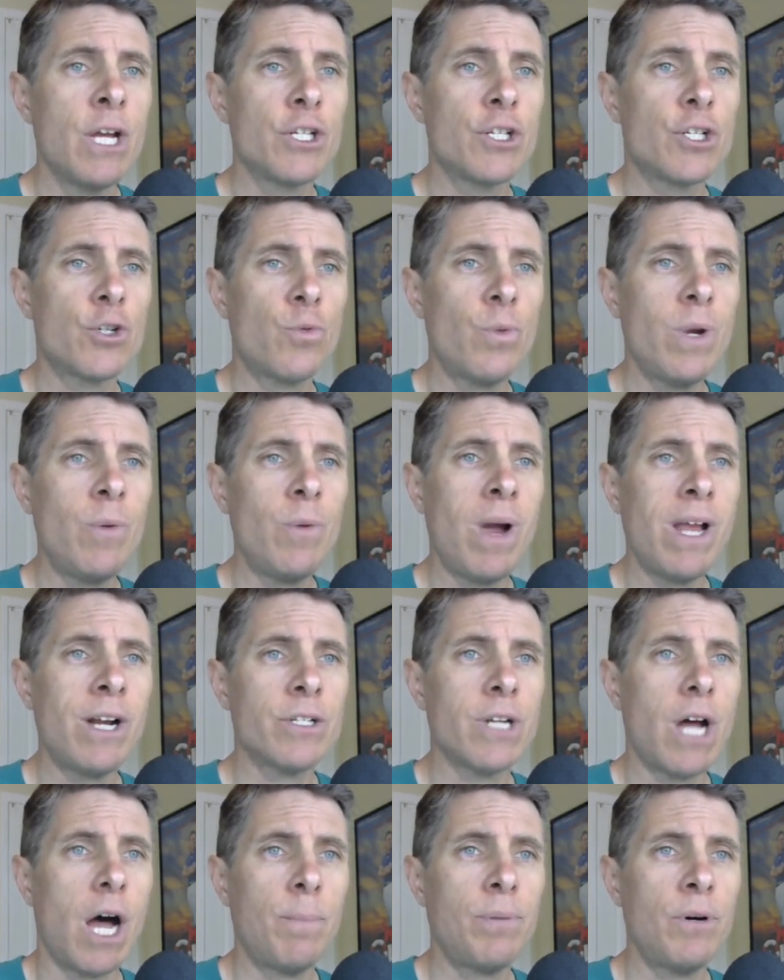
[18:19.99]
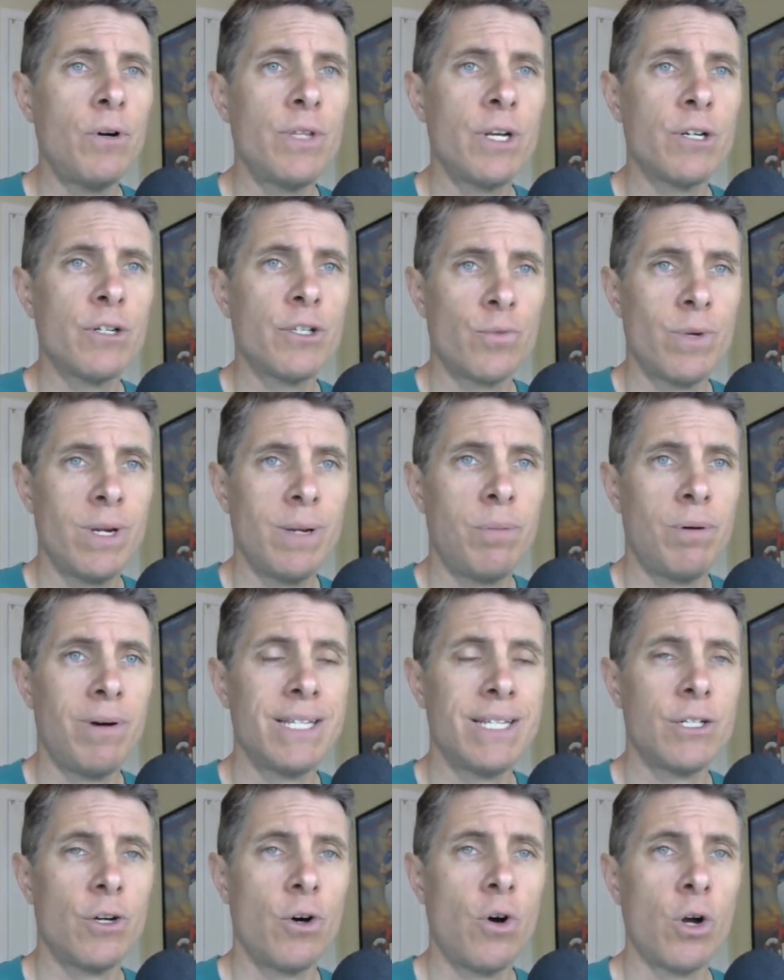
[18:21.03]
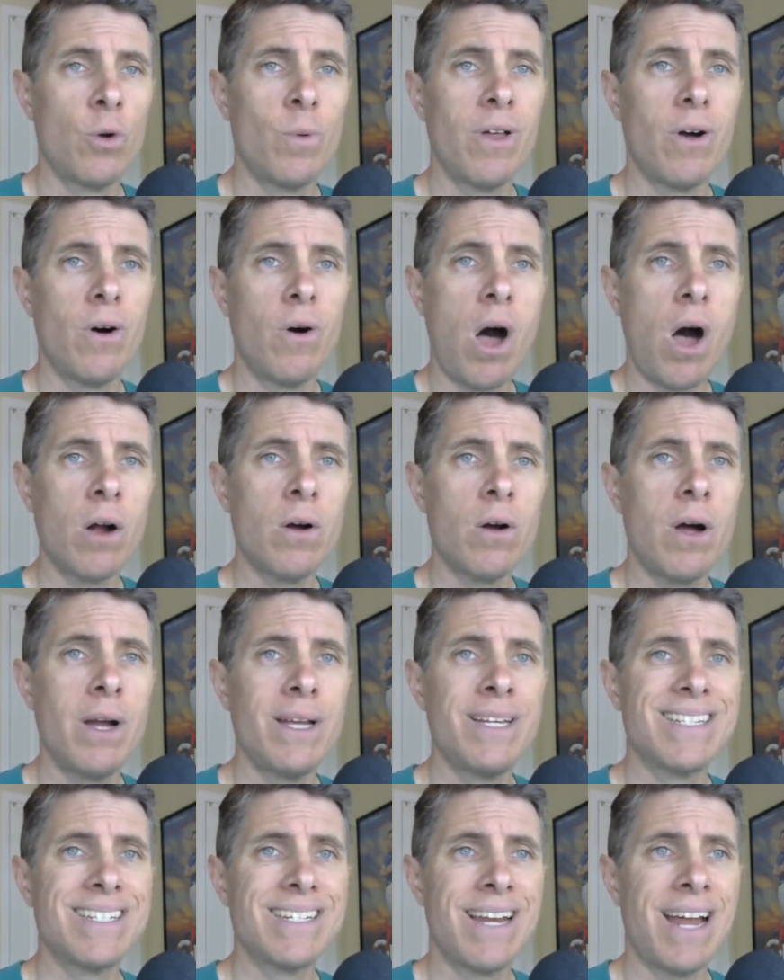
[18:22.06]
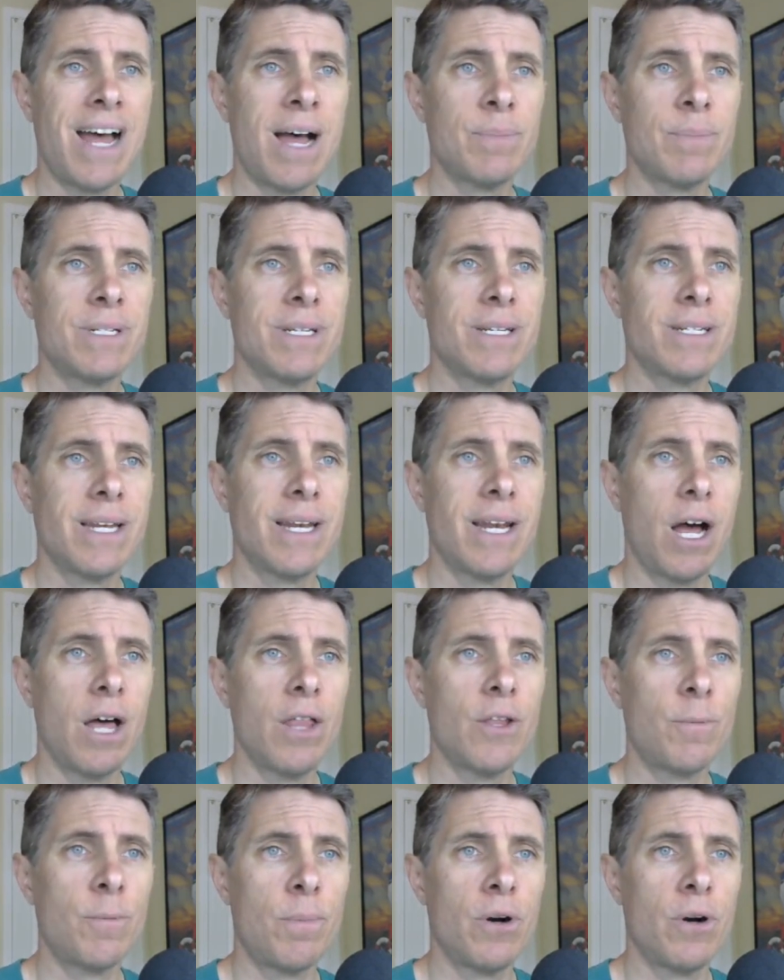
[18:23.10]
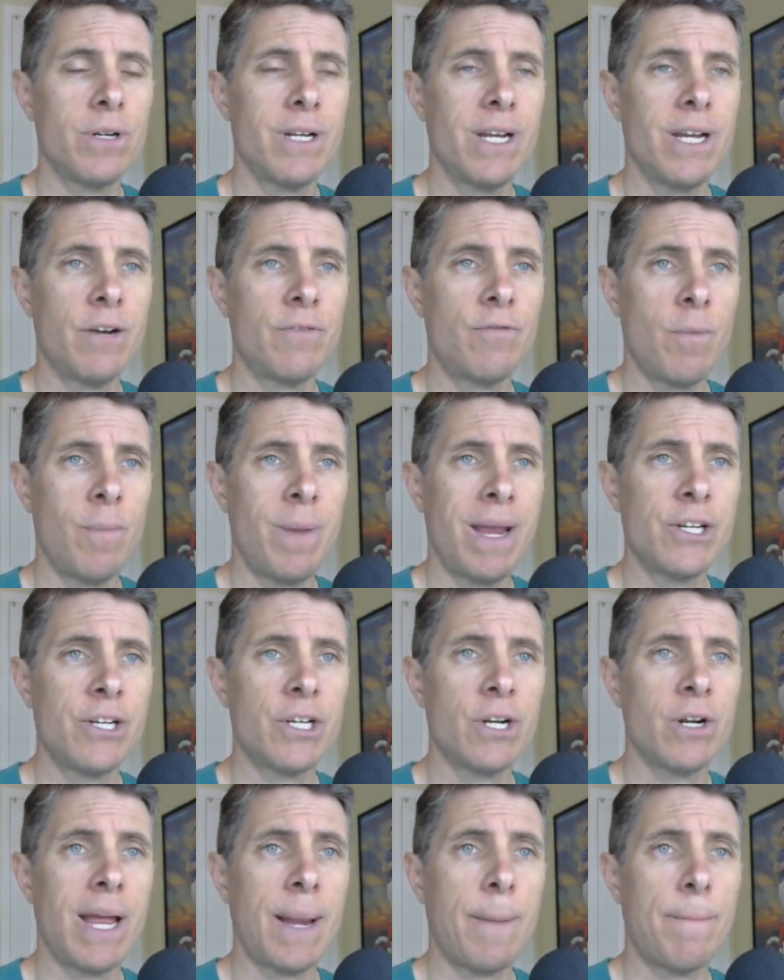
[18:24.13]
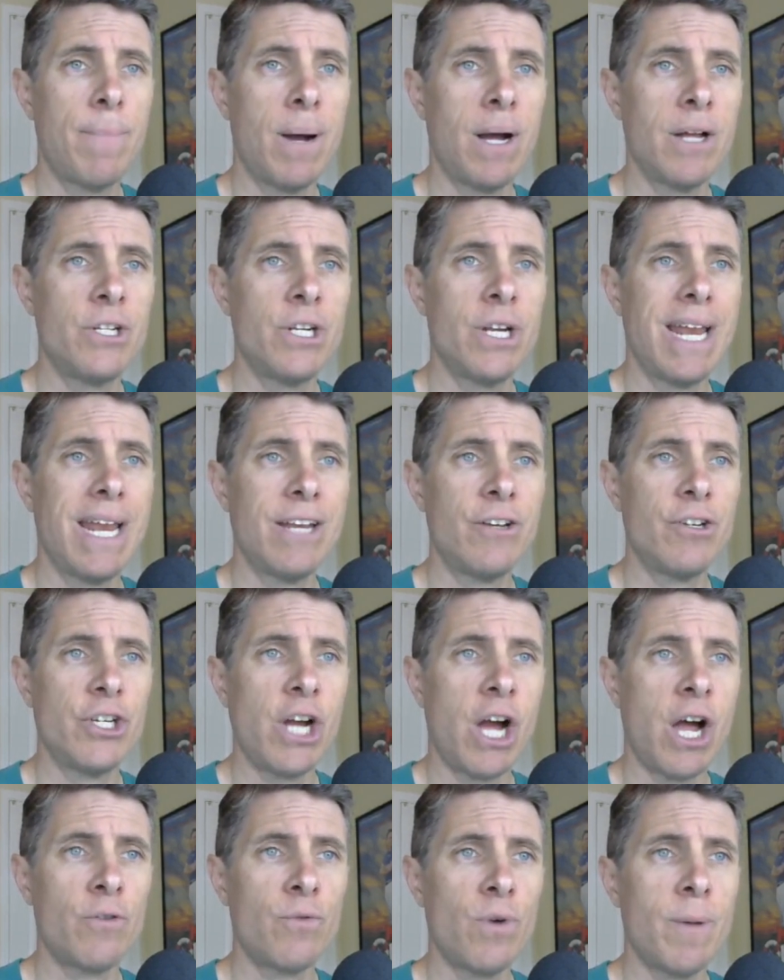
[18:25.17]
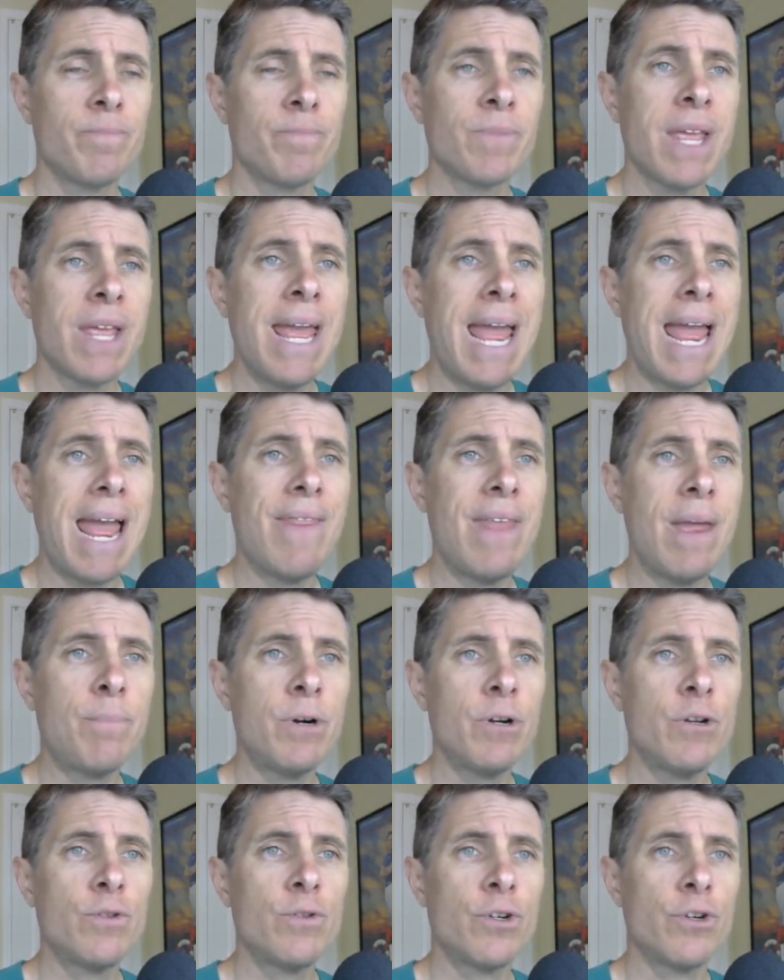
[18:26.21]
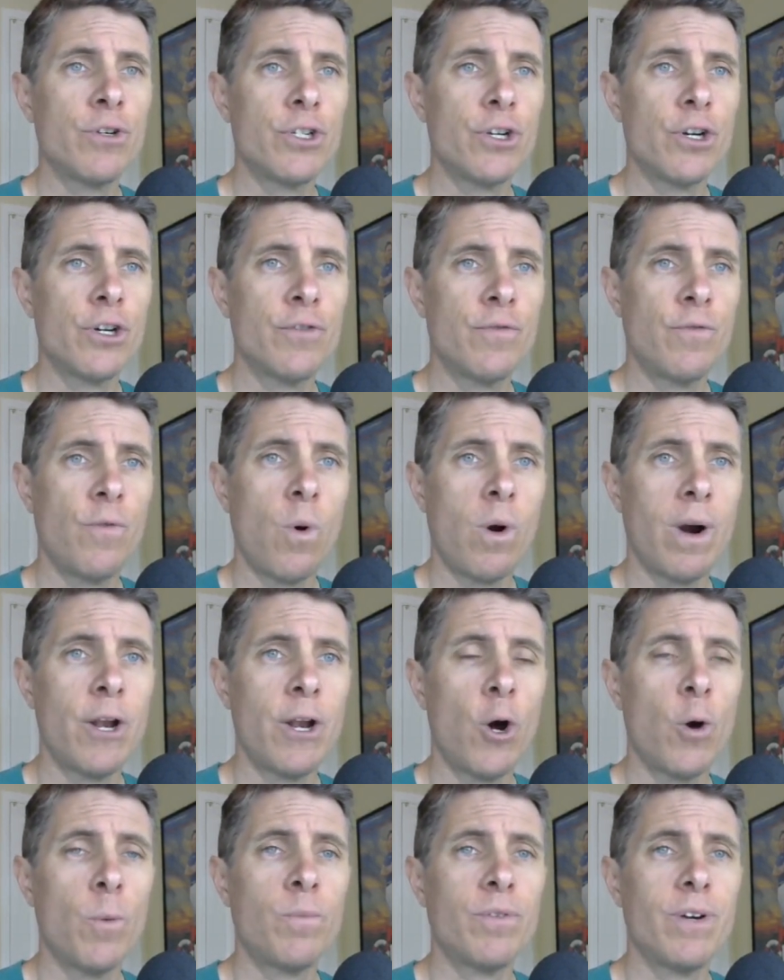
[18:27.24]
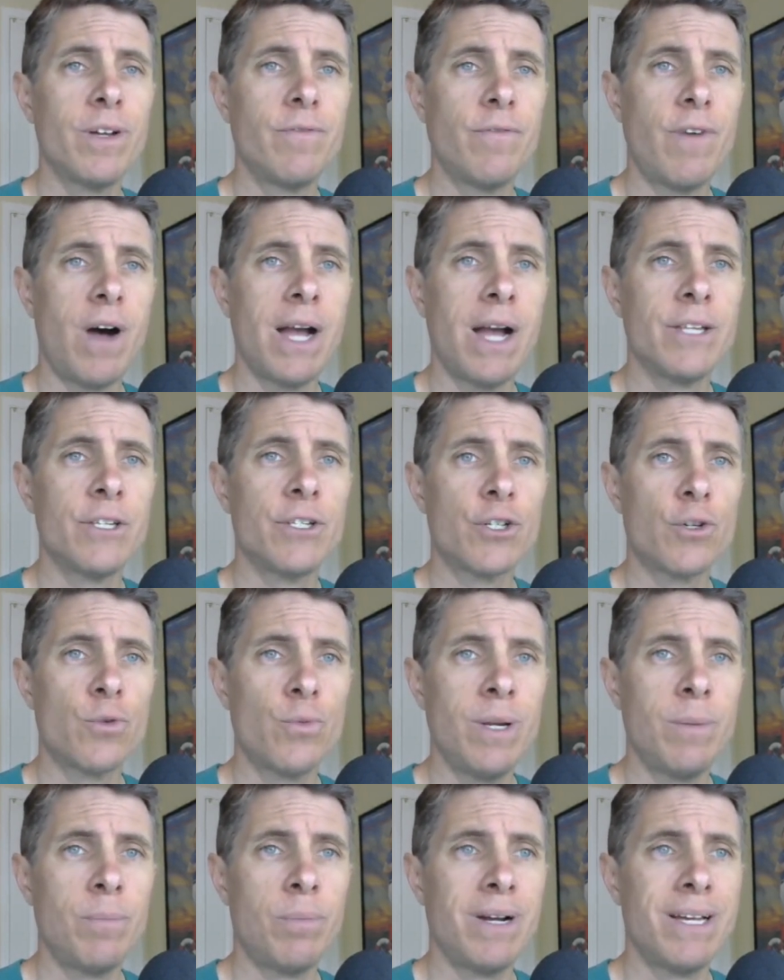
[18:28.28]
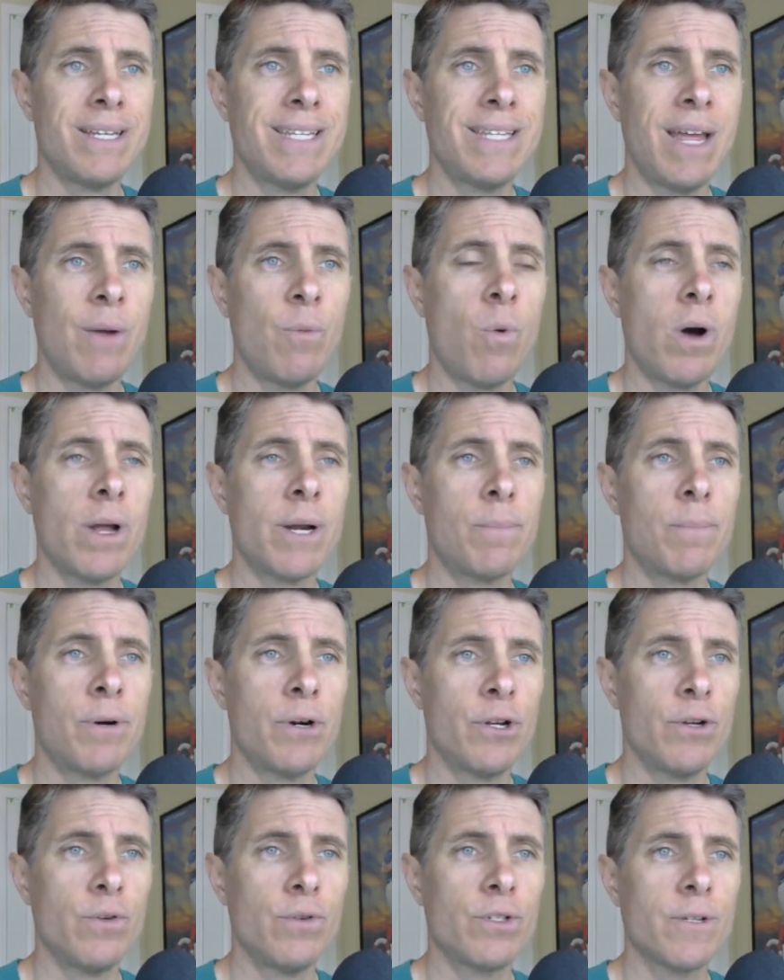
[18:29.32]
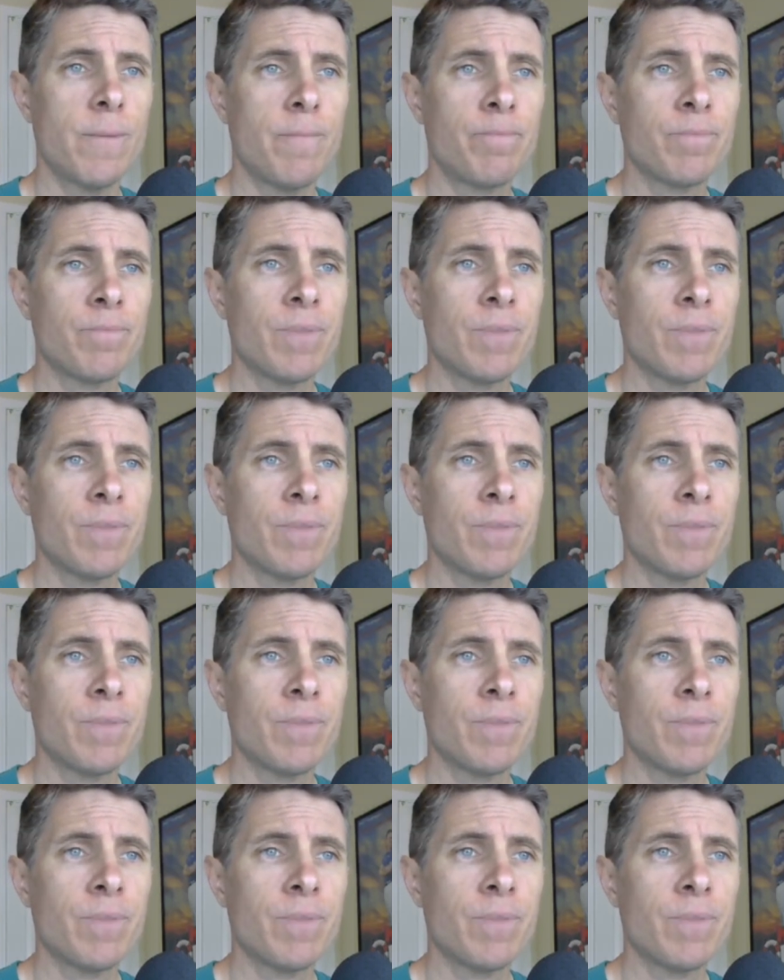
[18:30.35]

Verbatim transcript: Screenwriters upload their screenplays along with a logline, synopsis, and other pertinent information like budget and genre, and then producers search for and hopefully find screenplays they want to produce.